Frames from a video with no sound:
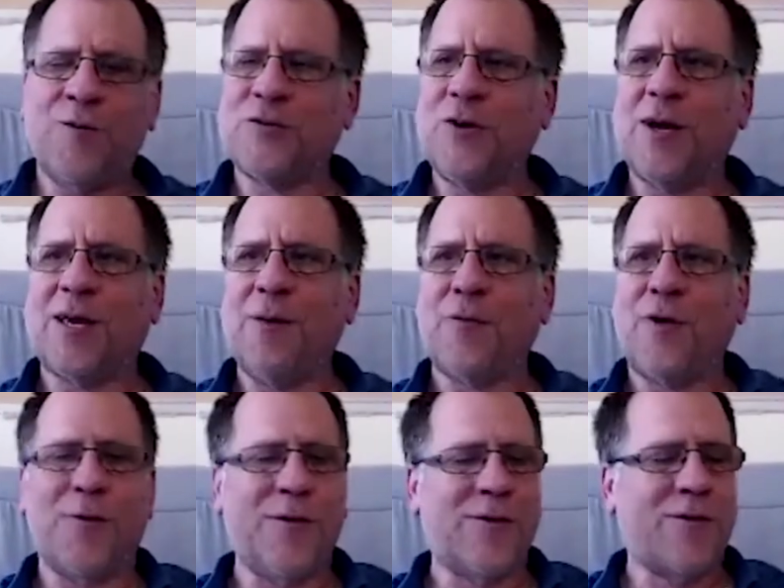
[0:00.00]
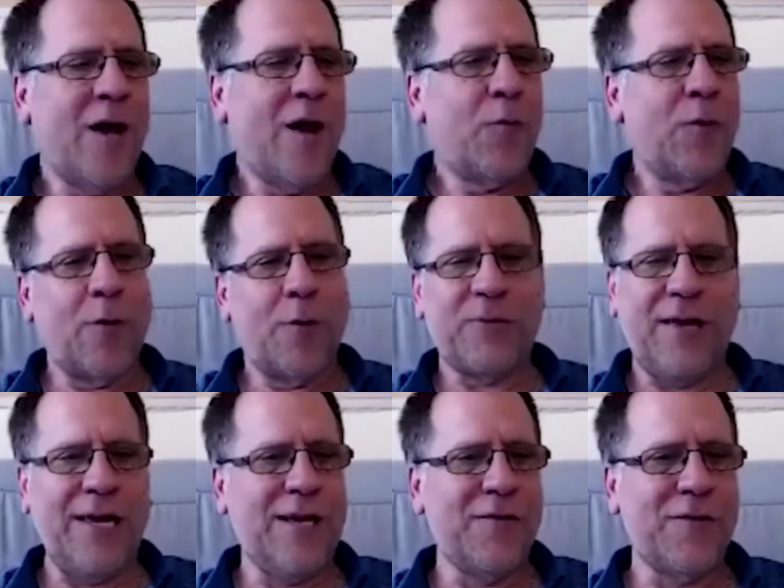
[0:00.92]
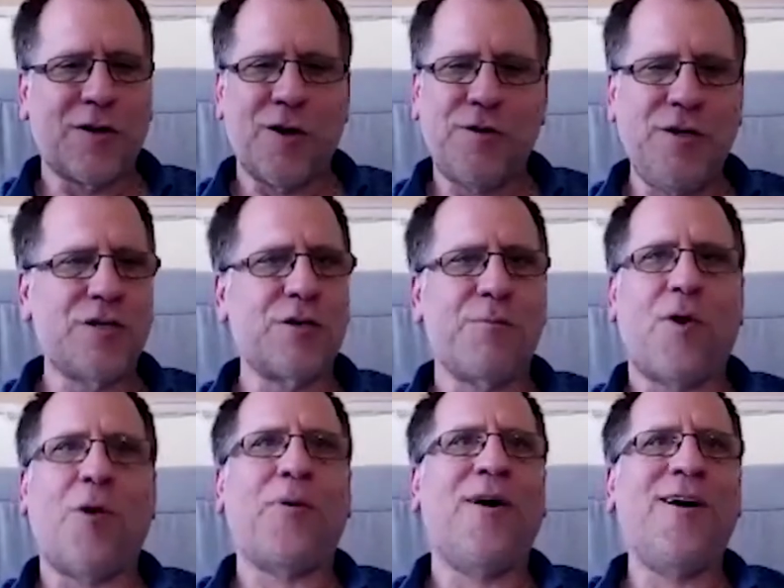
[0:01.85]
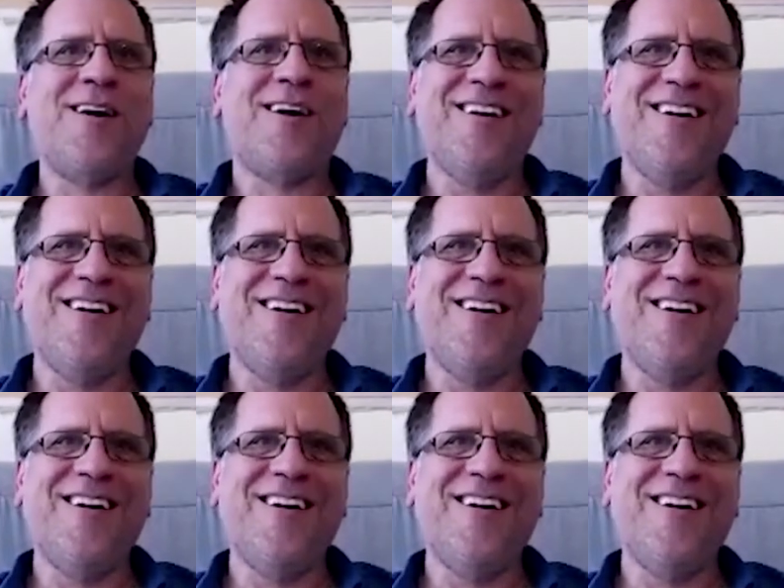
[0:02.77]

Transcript: sorry i keep running with it we were playing in the cartesian ballpark